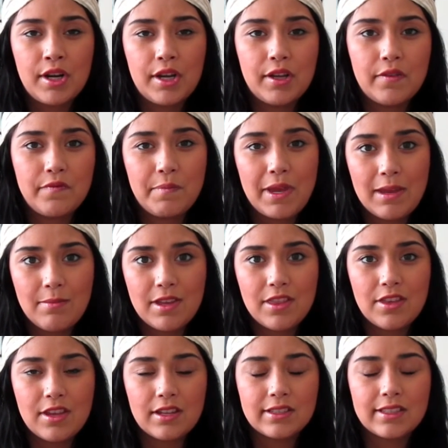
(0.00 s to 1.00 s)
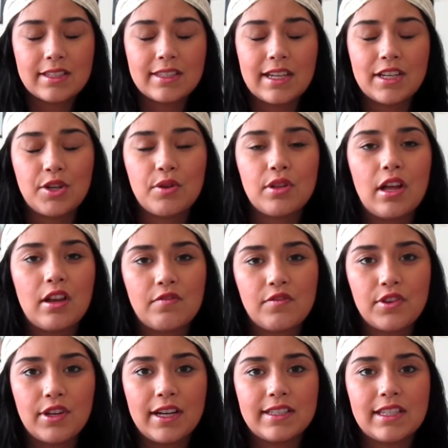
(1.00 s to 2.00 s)
of baby things, because I know a lot of
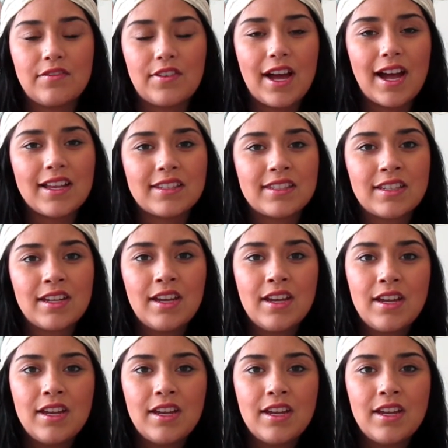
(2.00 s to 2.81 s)
you guys have asked